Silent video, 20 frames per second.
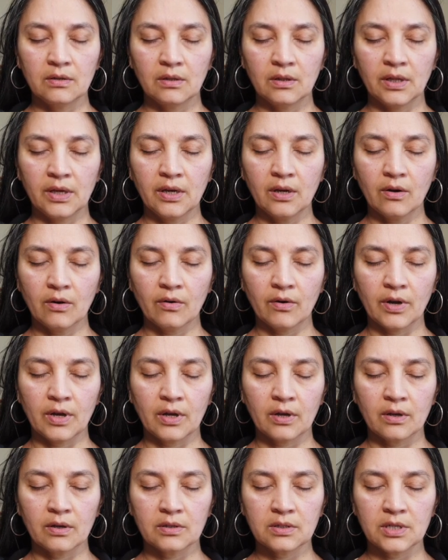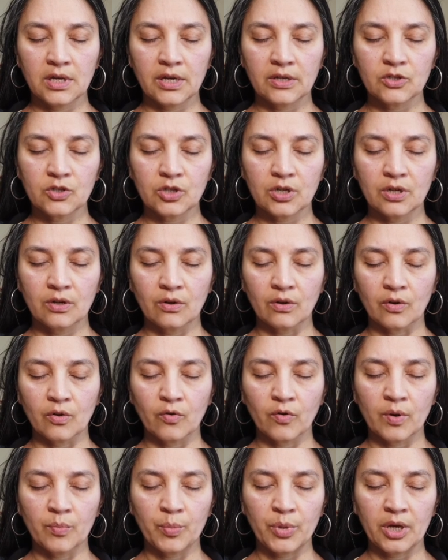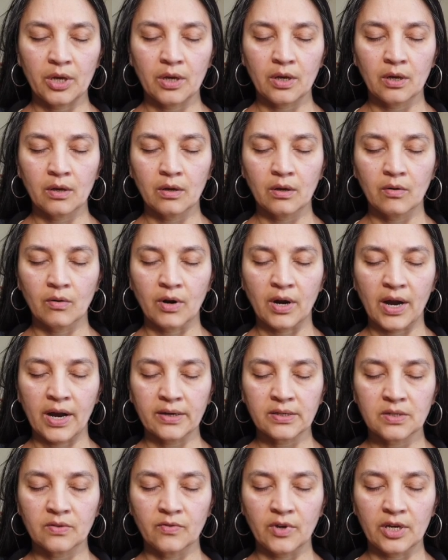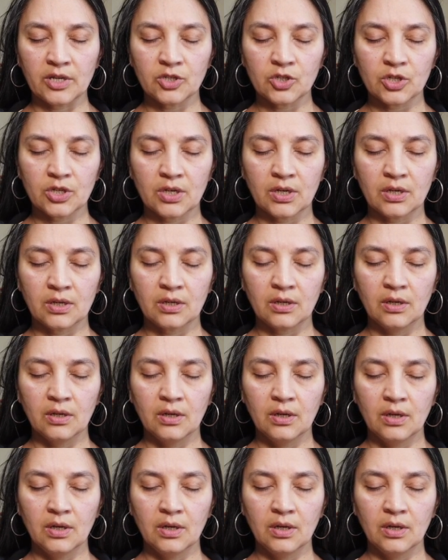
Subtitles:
lingering tension or gripping or activation